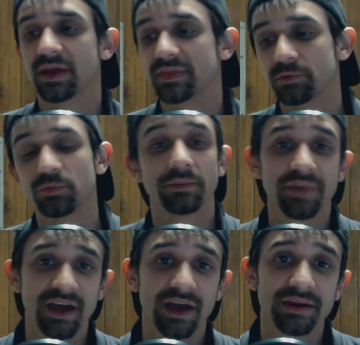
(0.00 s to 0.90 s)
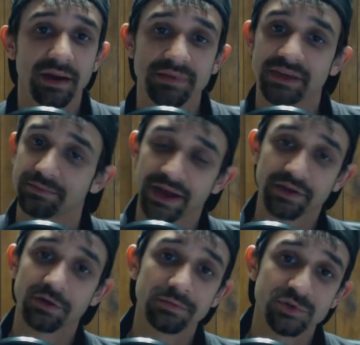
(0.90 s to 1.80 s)
And then when I'm not, I'm either
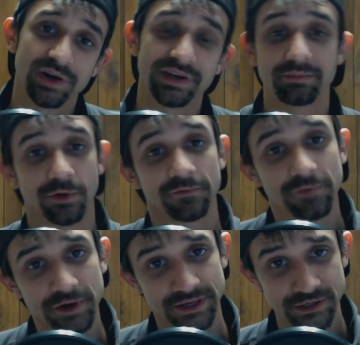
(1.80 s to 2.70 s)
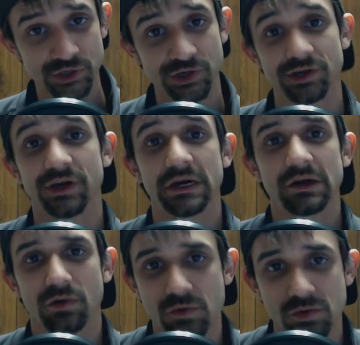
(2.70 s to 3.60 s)
back home trying to get more footage
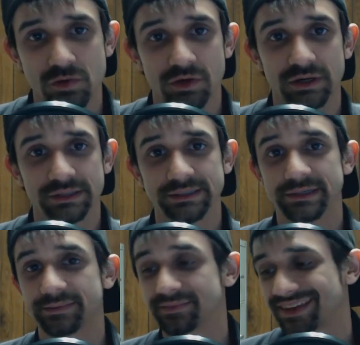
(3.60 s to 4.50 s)
or